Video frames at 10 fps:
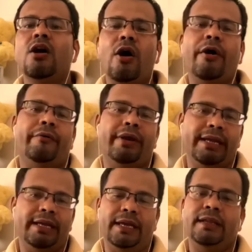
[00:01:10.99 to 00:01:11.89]

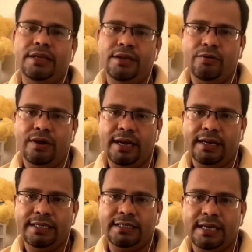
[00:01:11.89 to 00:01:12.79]
already in the
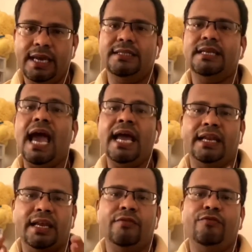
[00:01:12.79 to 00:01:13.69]
United States
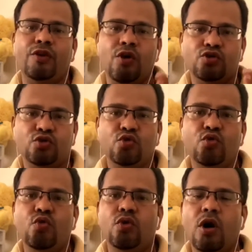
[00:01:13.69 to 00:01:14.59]
and if your
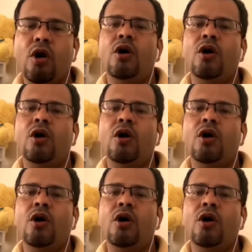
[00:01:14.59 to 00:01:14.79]
school